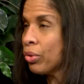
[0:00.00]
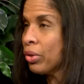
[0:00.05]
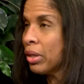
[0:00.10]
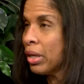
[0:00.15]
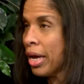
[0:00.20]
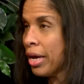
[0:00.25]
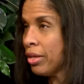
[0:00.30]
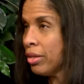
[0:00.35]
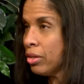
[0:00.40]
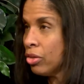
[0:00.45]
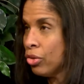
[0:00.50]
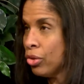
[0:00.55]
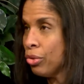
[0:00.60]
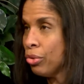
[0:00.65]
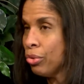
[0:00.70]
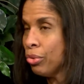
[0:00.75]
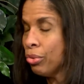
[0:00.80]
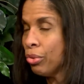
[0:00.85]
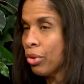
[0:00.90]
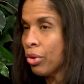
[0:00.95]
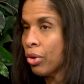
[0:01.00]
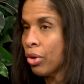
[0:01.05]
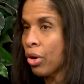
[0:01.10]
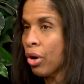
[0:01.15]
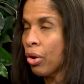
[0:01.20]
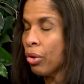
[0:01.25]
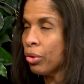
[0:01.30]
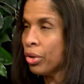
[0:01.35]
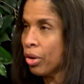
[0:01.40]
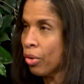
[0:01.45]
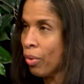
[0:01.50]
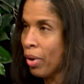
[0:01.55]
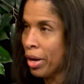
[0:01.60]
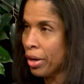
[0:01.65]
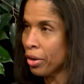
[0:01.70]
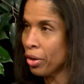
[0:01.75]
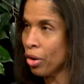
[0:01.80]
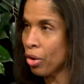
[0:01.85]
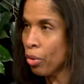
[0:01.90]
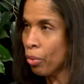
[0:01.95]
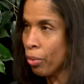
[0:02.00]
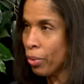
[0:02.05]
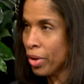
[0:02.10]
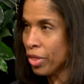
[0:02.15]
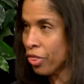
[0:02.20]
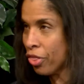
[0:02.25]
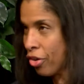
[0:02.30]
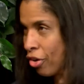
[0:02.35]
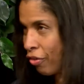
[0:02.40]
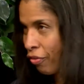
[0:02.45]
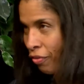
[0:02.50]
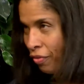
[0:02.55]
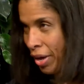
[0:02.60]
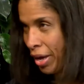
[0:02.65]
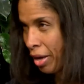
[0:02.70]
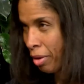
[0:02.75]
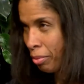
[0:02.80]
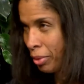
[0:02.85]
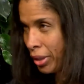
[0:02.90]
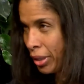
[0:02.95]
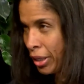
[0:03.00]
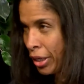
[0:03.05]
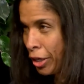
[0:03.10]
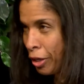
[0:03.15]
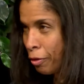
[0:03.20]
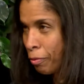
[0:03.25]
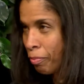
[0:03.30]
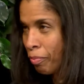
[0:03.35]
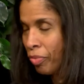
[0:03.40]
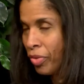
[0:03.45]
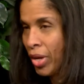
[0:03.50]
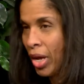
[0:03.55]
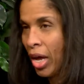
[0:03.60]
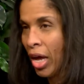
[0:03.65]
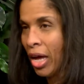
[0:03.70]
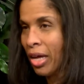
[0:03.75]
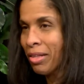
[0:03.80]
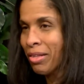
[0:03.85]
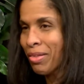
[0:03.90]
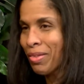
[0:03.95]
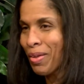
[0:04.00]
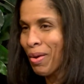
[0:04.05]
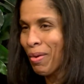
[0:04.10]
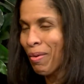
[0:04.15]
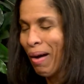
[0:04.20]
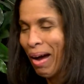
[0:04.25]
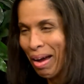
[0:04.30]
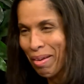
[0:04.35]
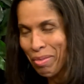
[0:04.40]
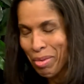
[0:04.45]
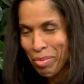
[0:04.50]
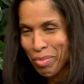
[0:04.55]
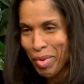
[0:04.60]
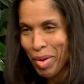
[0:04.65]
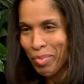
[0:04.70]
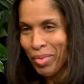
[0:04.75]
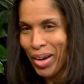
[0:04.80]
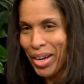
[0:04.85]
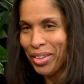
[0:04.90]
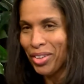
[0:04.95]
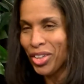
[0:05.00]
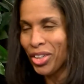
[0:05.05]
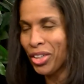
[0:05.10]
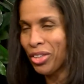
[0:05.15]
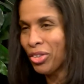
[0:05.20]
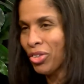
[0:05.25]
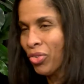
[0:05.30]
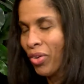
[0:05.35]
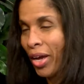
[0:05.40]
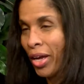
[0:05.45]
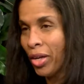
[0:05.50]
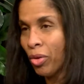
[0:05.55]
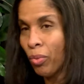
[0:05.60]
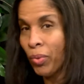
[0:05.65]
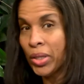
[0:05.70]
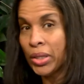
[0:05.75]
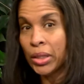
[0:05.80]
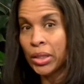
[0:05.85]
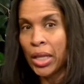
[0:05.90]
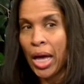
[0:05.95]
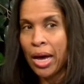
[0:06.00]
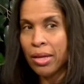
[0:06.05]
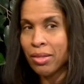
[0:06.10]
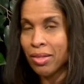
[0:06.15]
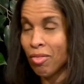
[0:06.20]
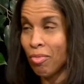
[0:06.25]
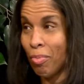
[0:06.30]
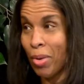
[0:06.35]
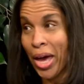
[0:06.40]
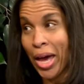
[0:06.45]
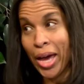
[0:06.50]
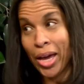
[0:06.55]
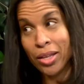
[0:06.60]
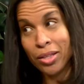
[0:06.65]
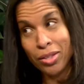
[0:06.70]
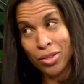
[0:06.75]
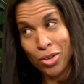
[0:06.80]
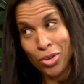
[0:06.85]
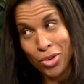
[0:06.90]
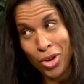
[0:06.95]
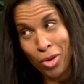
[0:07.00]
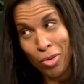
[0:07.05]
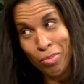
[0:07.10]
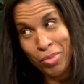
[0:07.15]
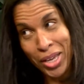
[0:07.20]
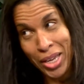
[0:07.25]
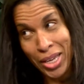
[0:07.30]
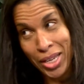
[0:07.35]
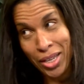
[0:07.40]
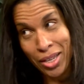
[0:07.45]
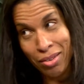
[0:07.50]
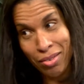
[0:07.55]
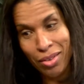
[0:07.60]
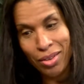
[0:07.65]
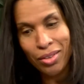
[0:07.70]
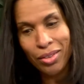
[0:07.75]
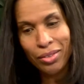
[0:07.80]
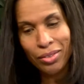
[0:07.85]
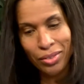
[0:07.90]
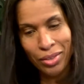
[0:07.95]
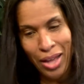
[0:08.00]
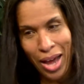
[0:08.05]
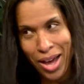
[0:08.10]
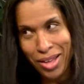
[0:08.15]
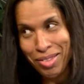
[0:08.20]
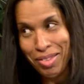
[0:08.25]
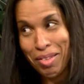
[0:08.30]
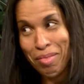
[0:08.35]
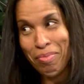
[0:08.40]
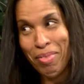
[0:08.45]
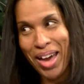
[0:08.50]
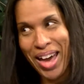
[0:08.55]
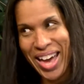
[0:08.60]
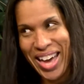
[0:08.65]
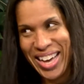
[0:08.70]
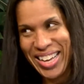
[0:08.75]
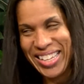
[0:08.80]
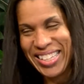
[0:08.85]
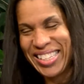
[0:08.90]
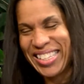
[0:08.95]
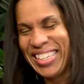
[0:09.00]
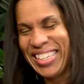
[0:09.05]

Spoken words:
let you go to Quantico with your family. And so I remember I took a train with lots of bags. You know me. Lots of bags.